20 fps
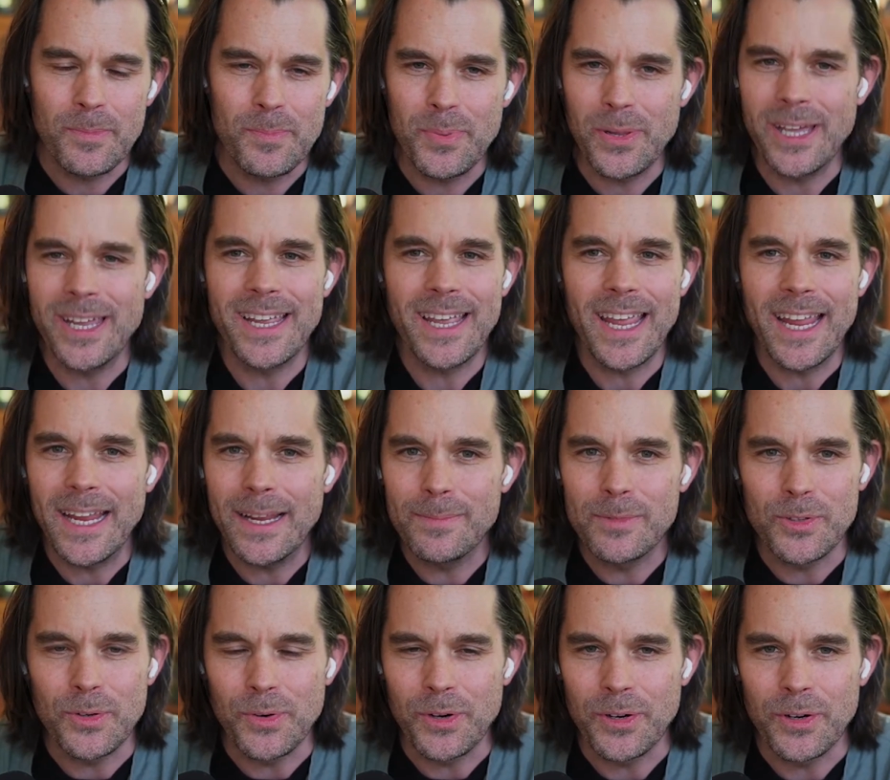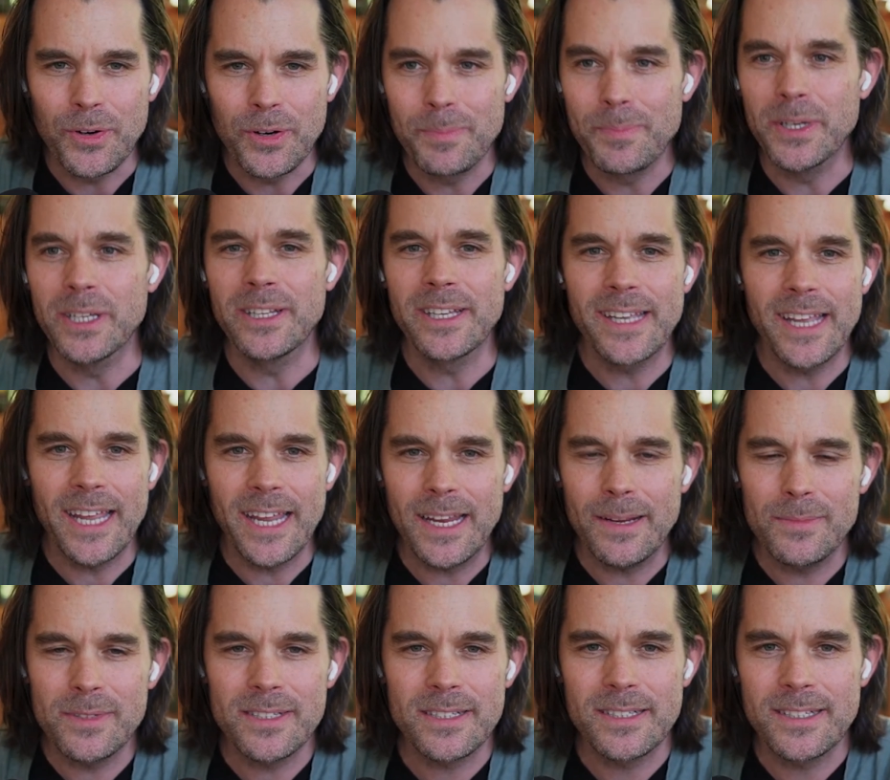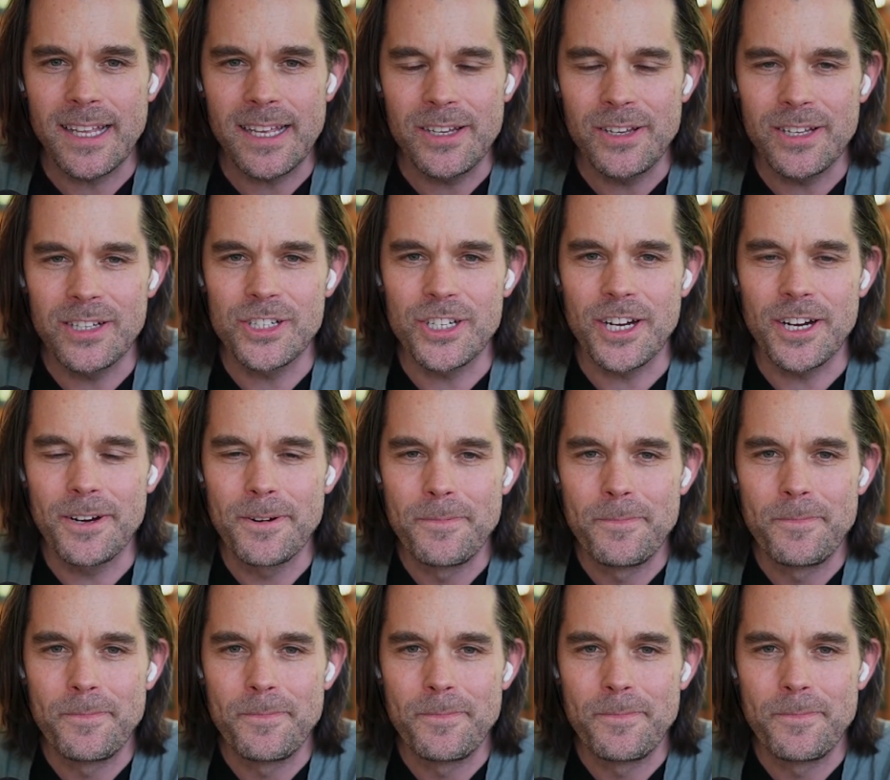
playing games or building games that you can share?